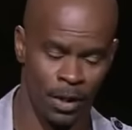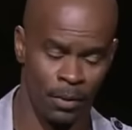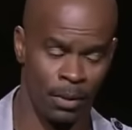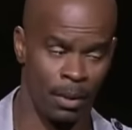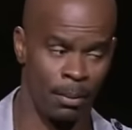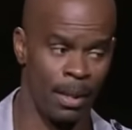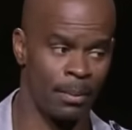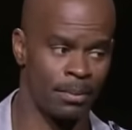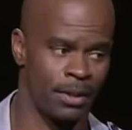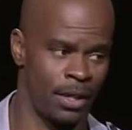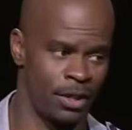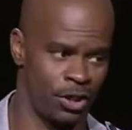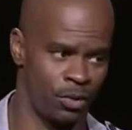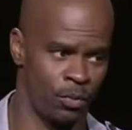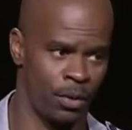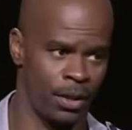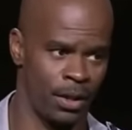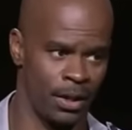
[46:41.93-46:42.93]
And when they
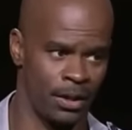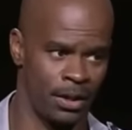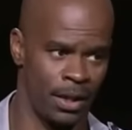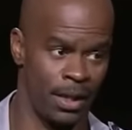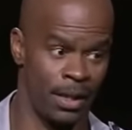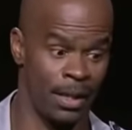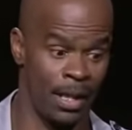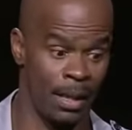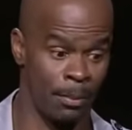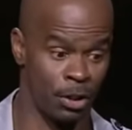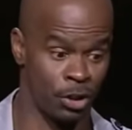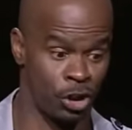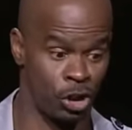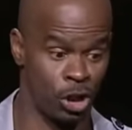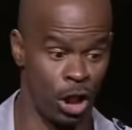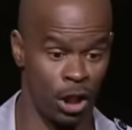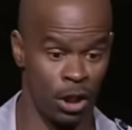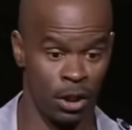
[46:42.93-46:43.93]
baptize you, what do they say? In the name of the
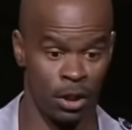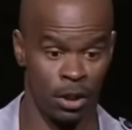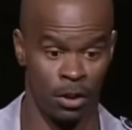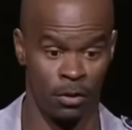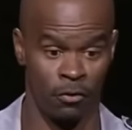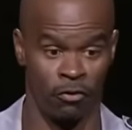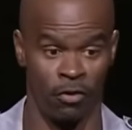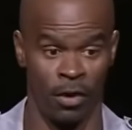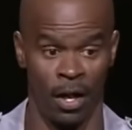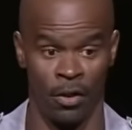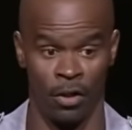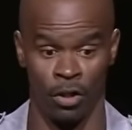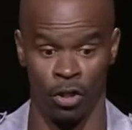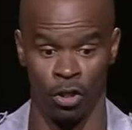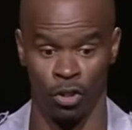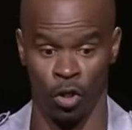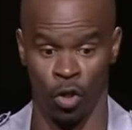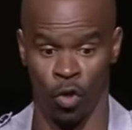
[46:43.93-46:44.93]
Son, the
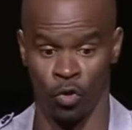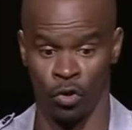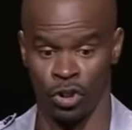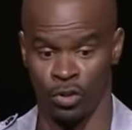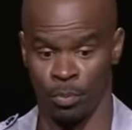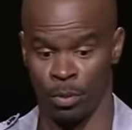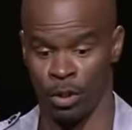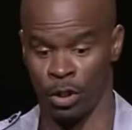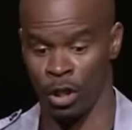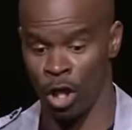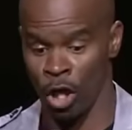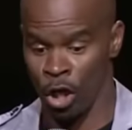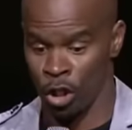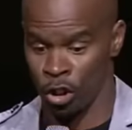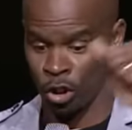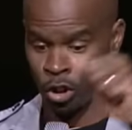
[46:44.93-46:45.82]
Father, the Holy Spirit,